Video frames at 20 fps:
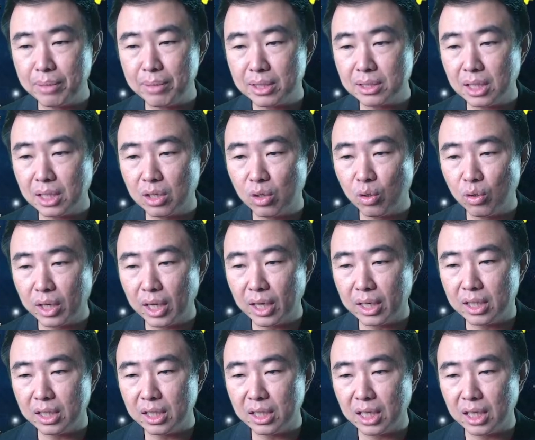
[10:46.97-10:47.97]
let's take a look
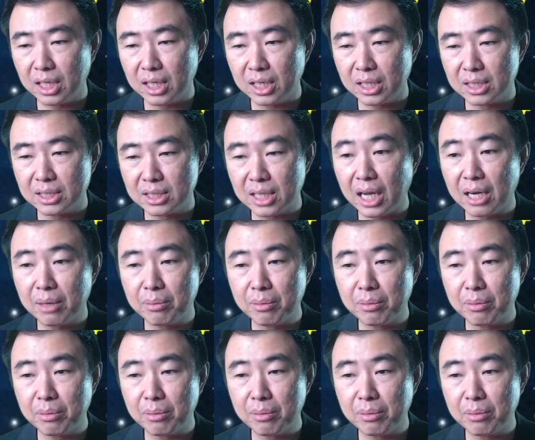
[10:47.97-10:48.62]
at the star number